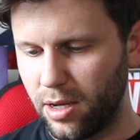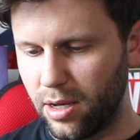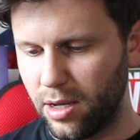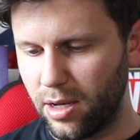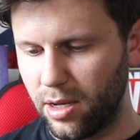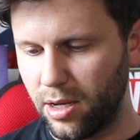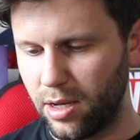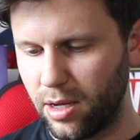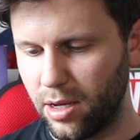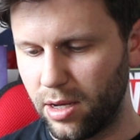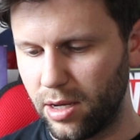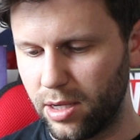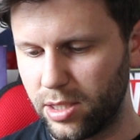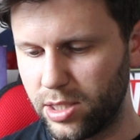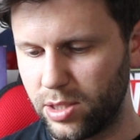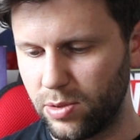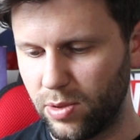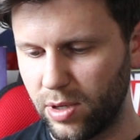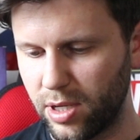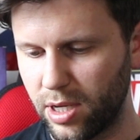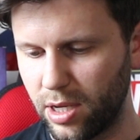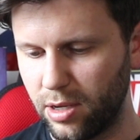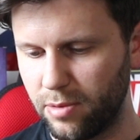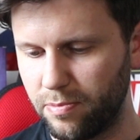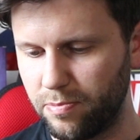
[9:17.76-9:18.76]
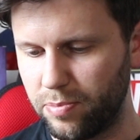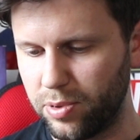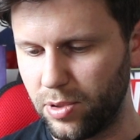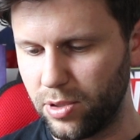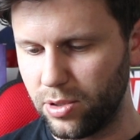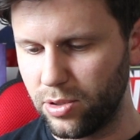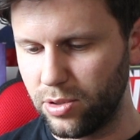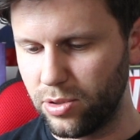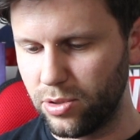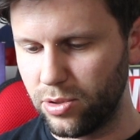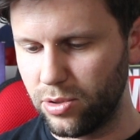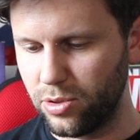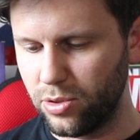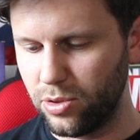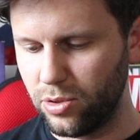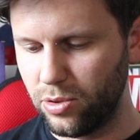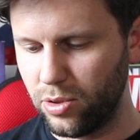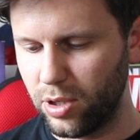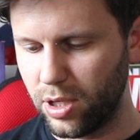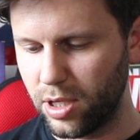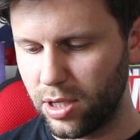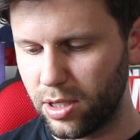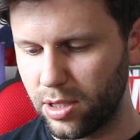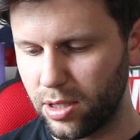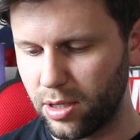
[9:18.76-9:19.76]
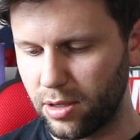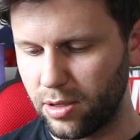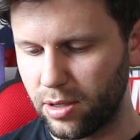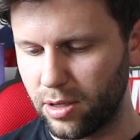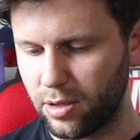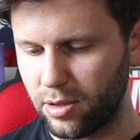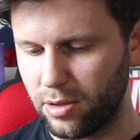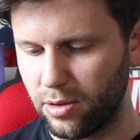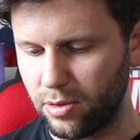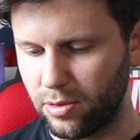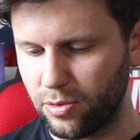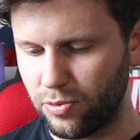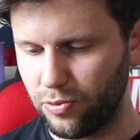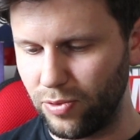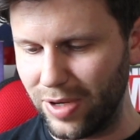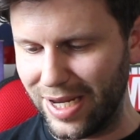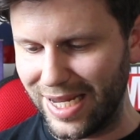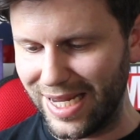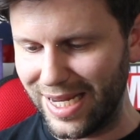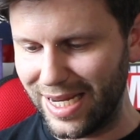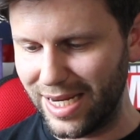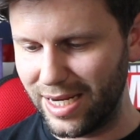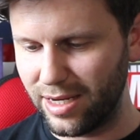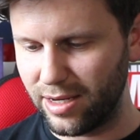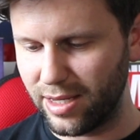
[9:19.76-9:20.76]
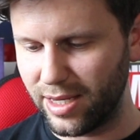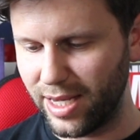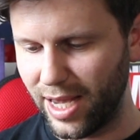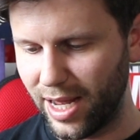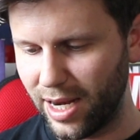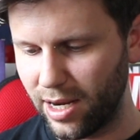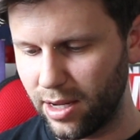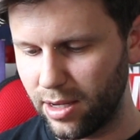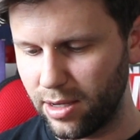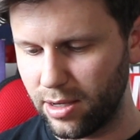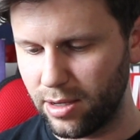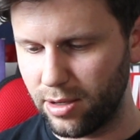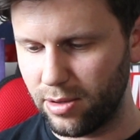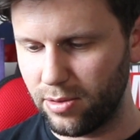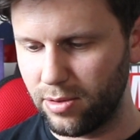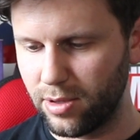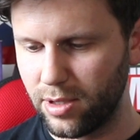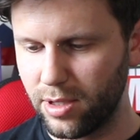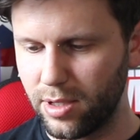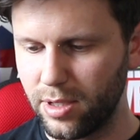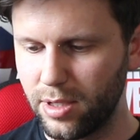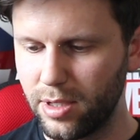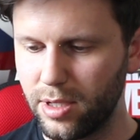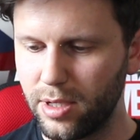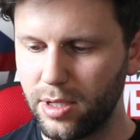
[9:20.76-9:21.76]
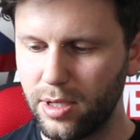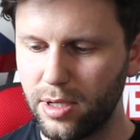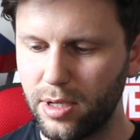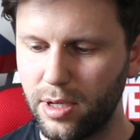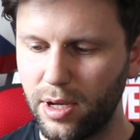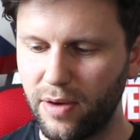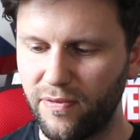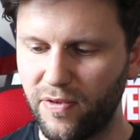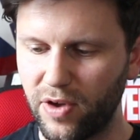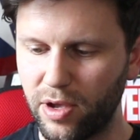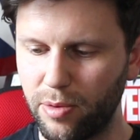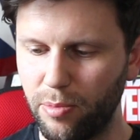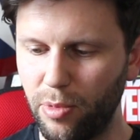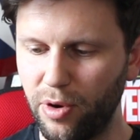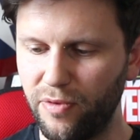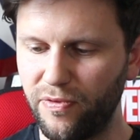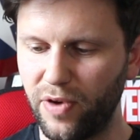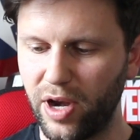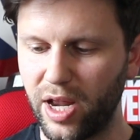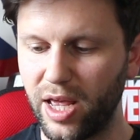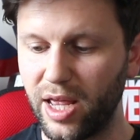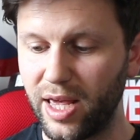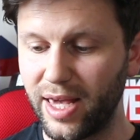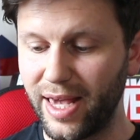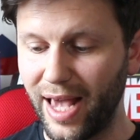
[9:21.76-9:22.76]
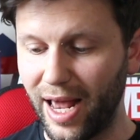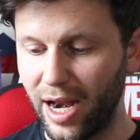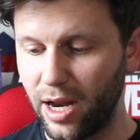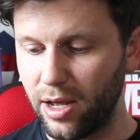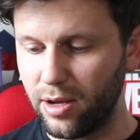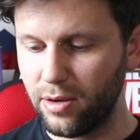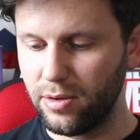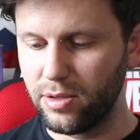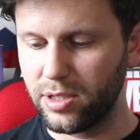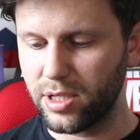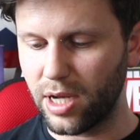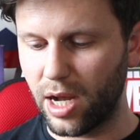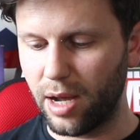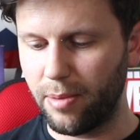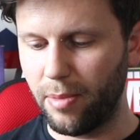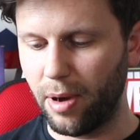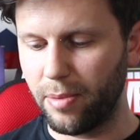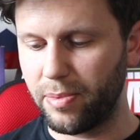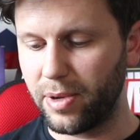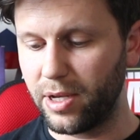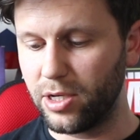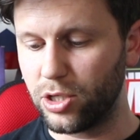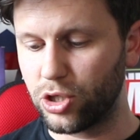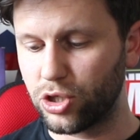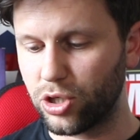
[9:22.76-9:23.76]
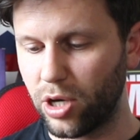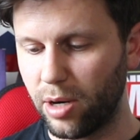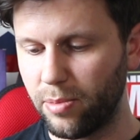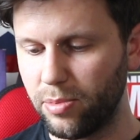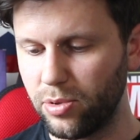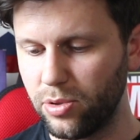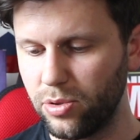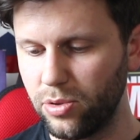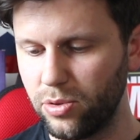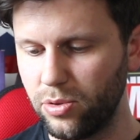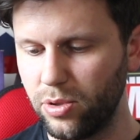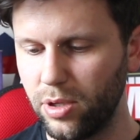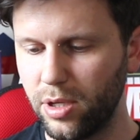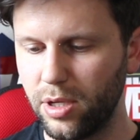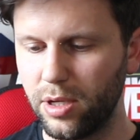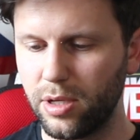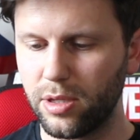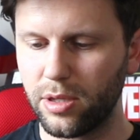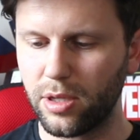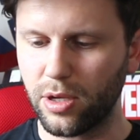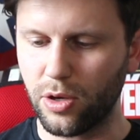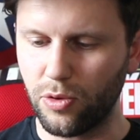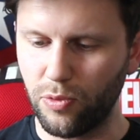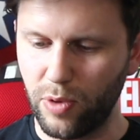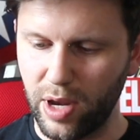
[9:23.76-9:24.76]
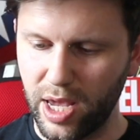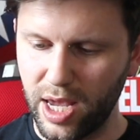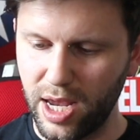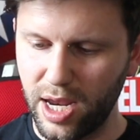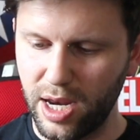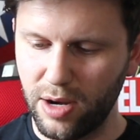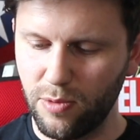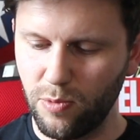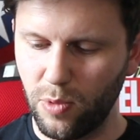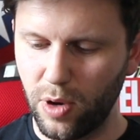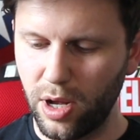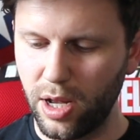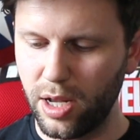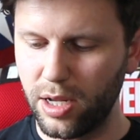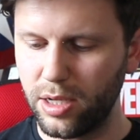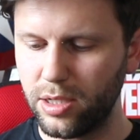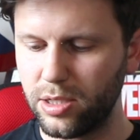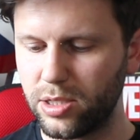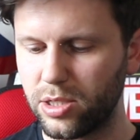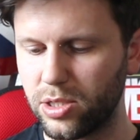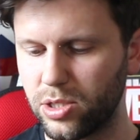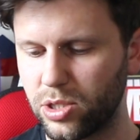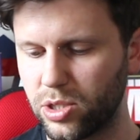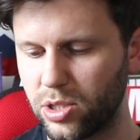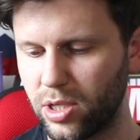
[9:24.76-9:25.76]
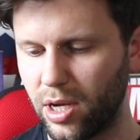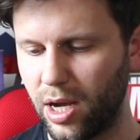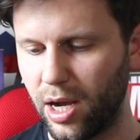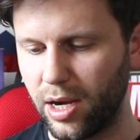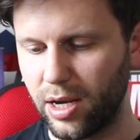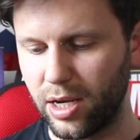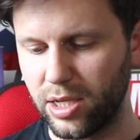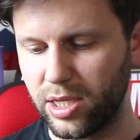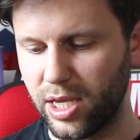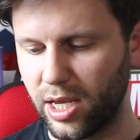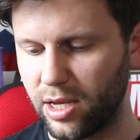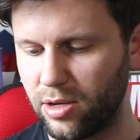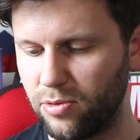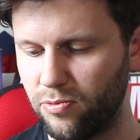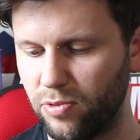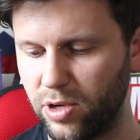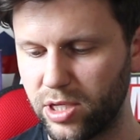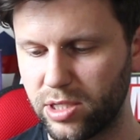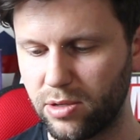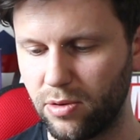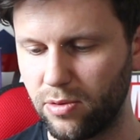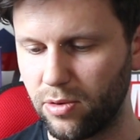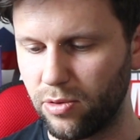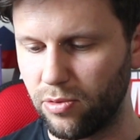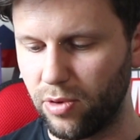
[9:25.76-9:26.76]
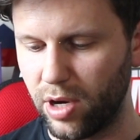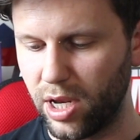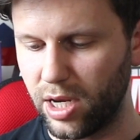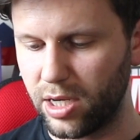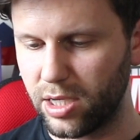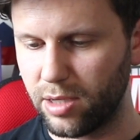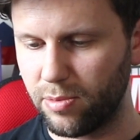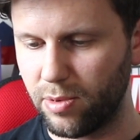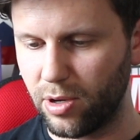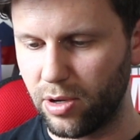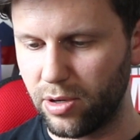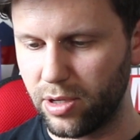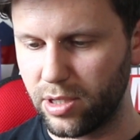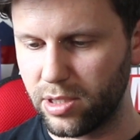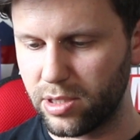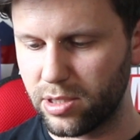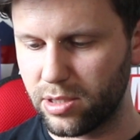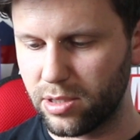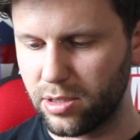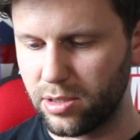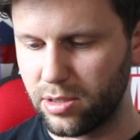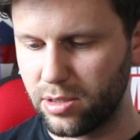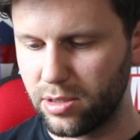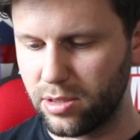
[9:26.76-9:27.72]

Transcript: Uh, do I go blue? I don't know, go green, yellow. If I move any yellows, I might be in trouble. The green ones. I'm going to take a risk on green, to be honest.